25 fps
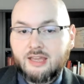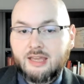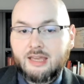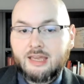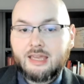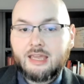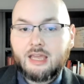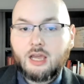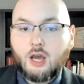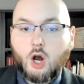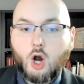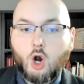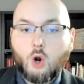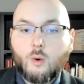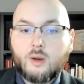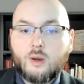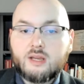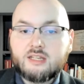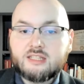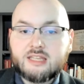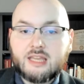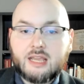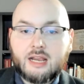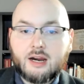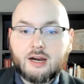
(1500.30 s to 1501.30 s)
he always
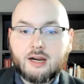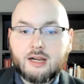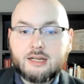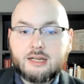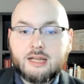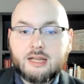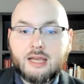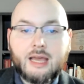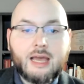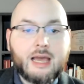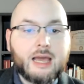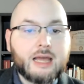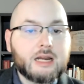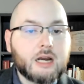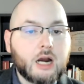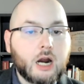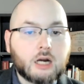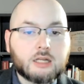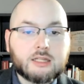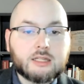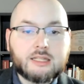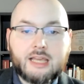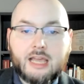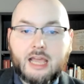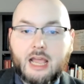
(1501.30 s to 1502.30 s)
carried and
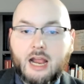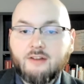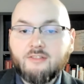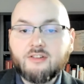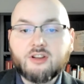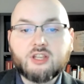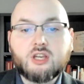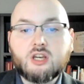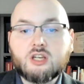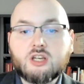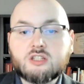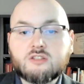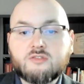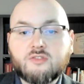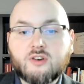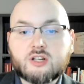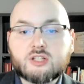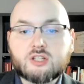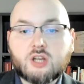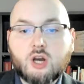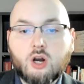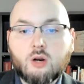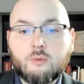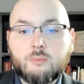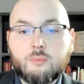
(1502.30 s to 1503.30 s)
hardly ever used for his
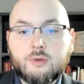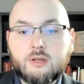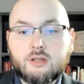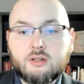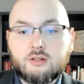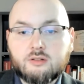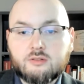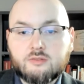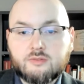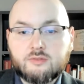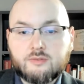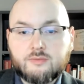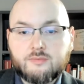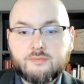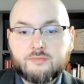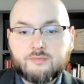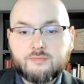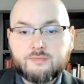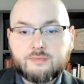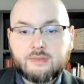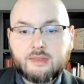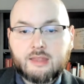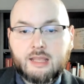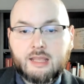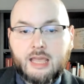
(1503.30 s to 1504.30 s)
own behoof,
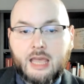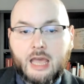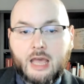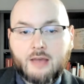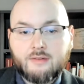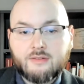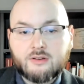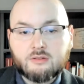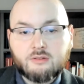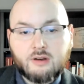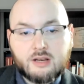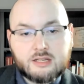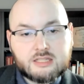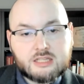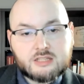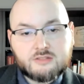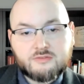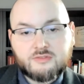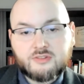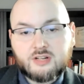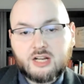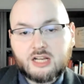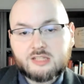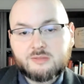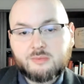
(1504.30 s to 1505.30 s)
having reasons
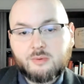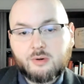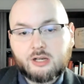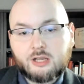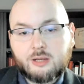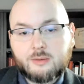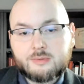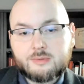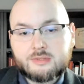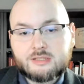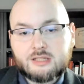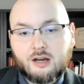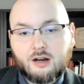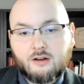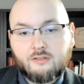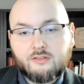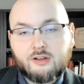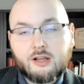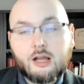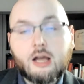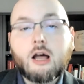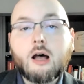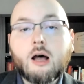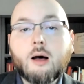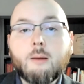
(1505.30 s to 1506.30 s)
for not smoking himself,
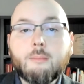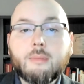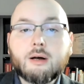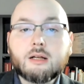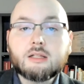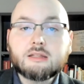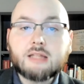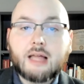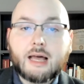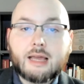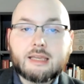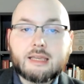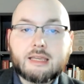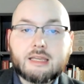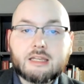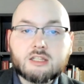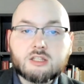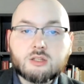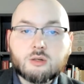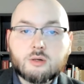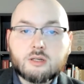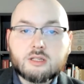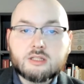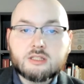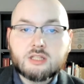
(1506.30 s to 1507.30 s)
but liking
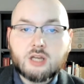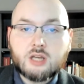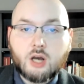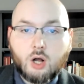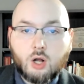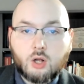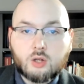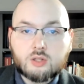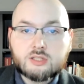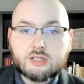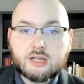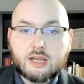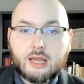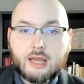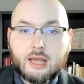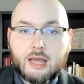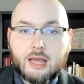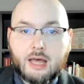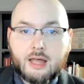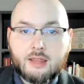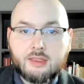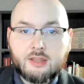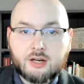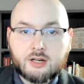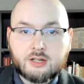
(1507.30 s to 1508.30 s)
to indulge
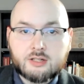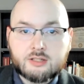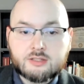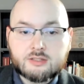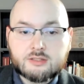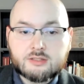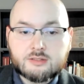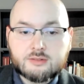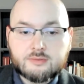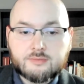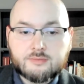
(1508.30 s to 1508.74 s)
others.